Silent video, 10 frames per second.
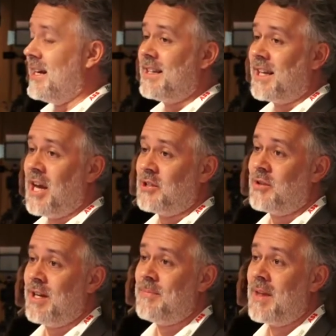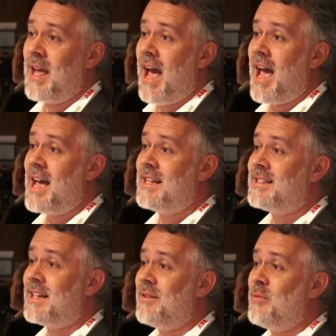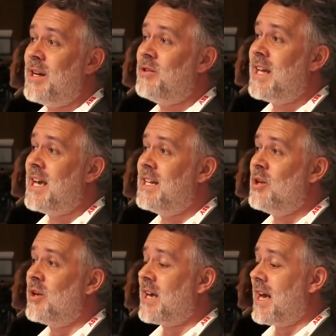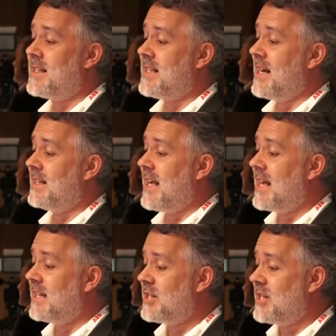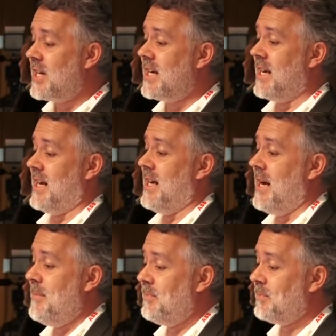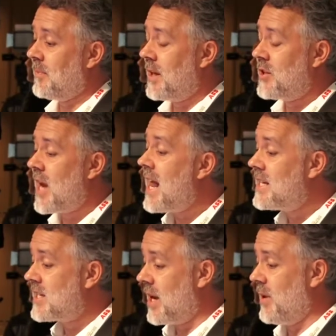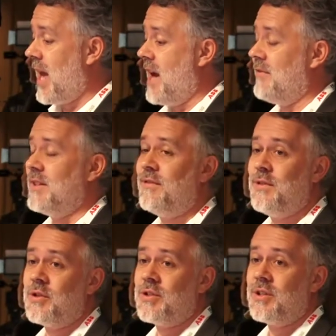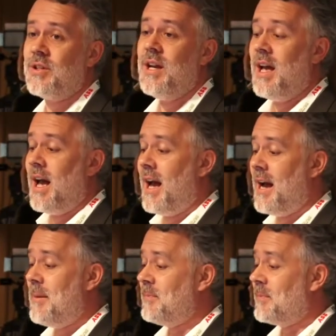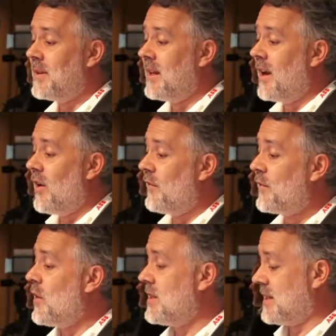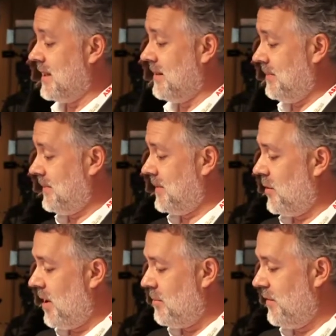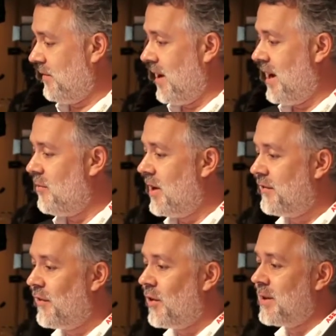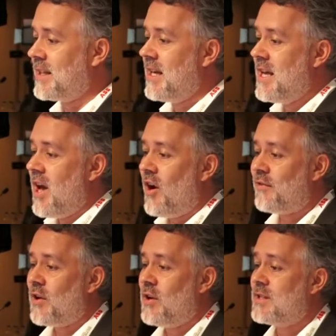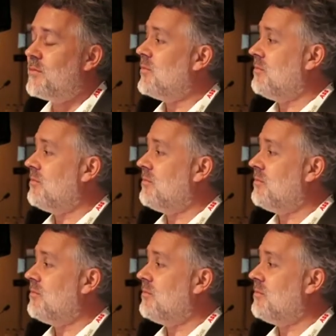the country. And when you then look at the energy challenge that we have in the future, of course, so I move one forward, of course,